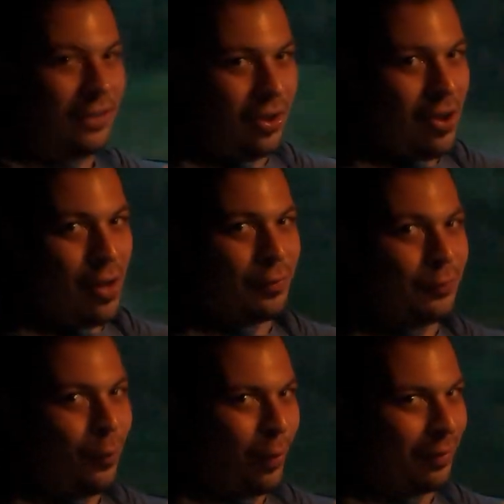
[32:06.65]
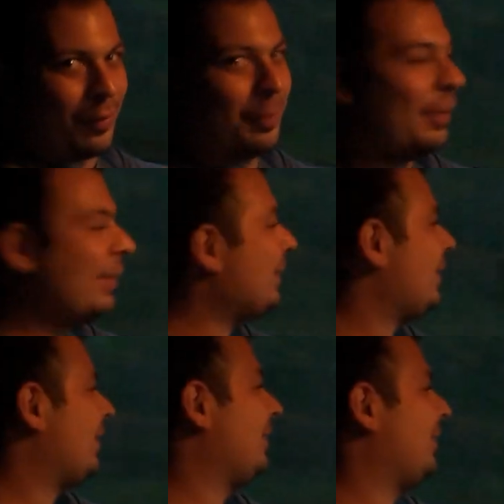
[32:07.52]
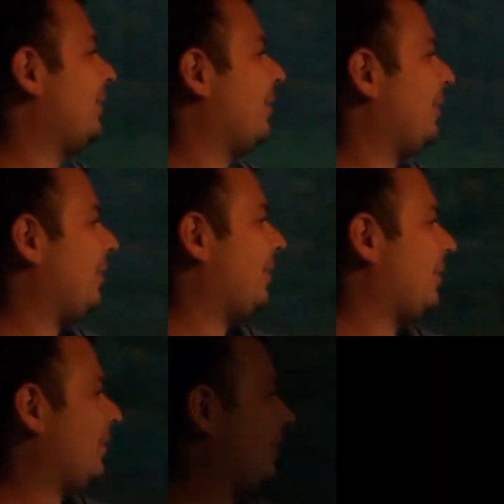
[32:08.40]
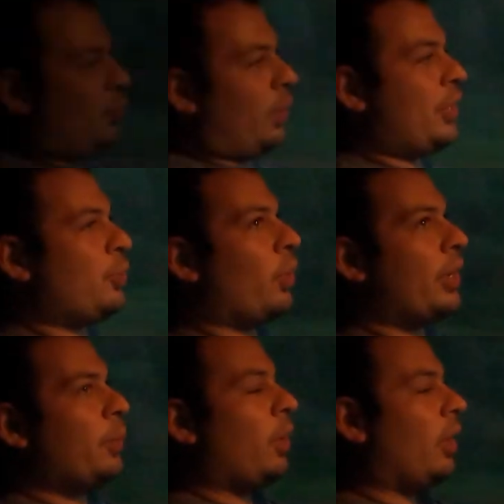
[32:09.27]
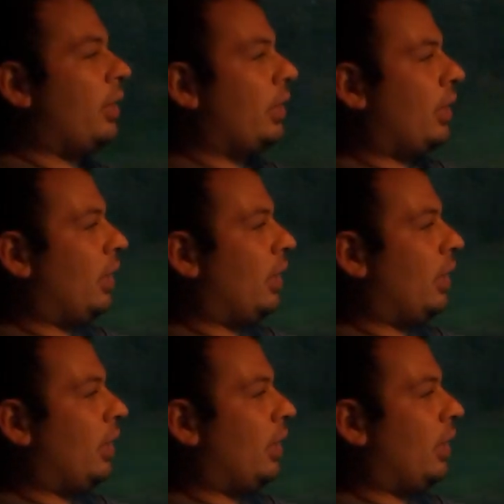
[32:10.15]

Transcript: All four of them. For 2021